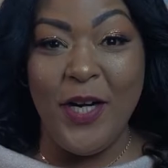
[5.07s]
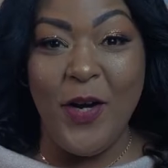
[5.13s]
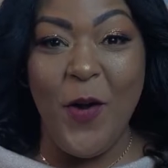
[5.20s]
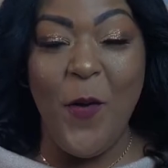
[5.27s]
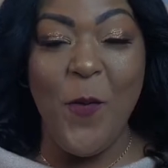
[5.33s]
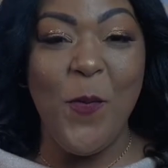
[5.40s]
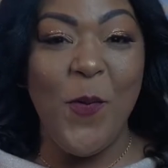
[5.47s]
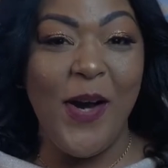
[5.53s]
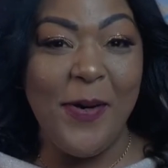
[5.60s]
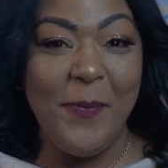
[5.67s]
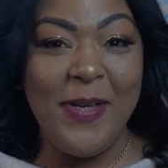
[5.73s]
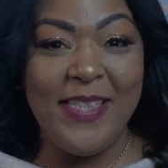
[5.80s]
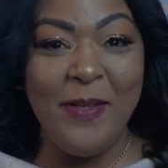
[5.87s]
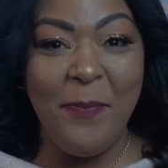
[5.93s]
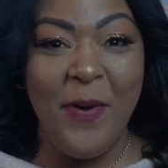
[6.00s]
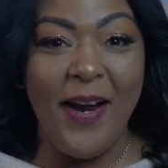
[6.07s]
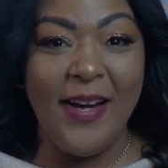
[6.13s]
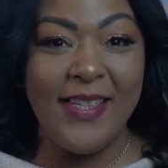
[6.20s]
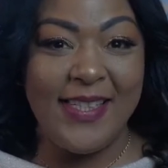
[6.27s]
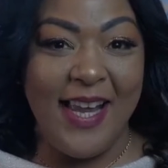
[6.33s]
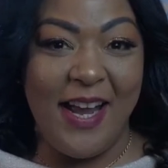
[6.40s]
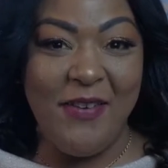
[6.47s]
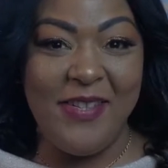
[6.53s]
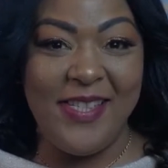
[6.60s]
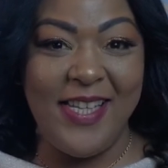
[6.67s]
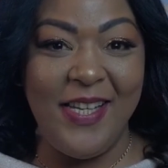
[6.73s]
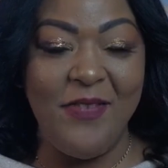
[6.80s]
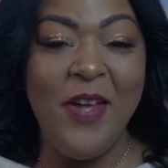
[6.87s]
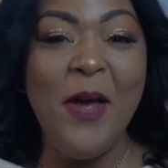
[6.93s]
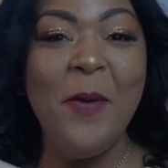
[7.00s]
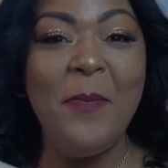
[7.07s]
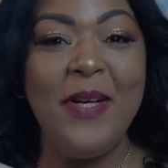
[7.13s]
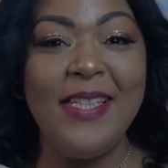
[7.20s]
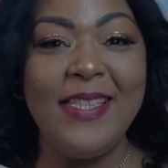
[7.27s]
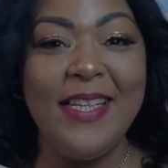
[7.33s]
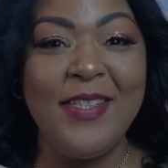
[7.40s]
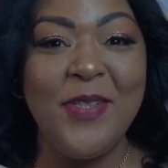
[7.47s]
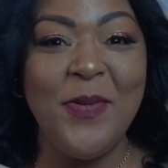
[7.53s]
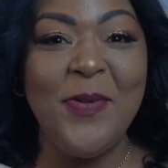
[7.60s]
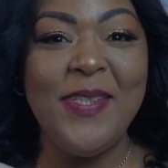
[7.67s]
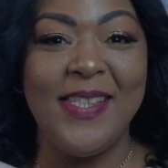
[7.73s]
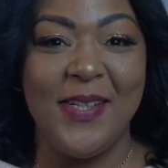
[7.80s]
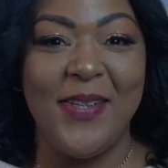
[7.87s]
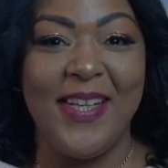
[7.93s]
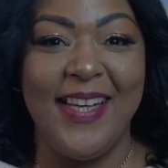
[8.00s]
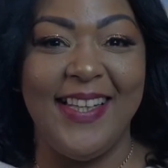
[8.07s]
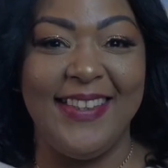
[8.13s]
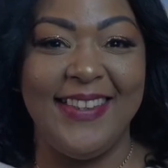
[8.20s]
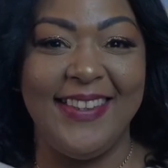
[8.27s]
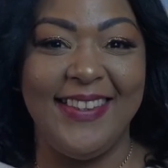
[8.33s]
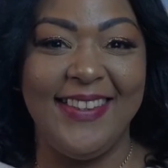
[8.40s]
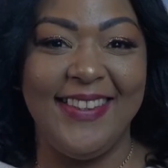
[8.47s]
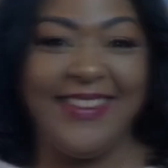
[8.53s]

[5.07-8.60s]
to know what amazing products I received, please stay tuned till the end.